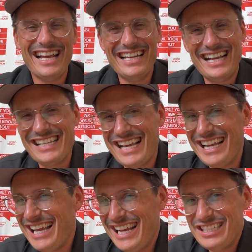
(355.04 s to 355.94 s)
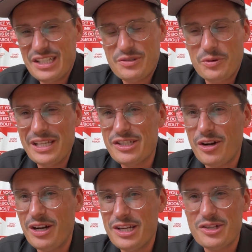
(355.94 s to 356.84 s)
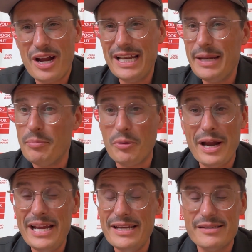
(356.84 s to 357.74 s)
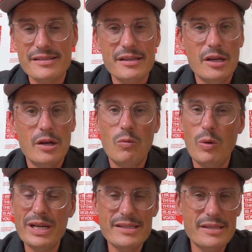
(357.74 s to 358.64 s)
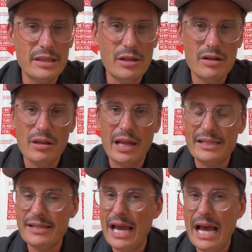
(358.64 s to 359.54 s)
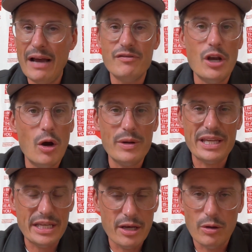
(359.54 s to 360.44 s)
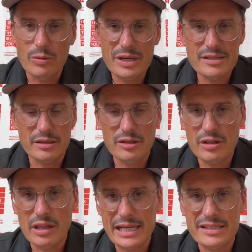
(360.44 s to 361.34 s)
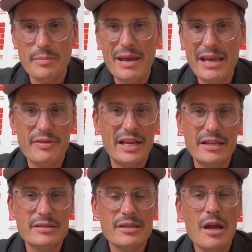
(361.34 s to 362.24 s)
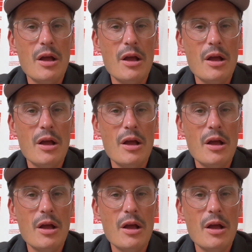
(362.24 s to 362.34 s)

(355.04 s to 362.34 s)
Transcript: And I just really started to try and embrace, what does it look like to have no ego? What does it look like to make things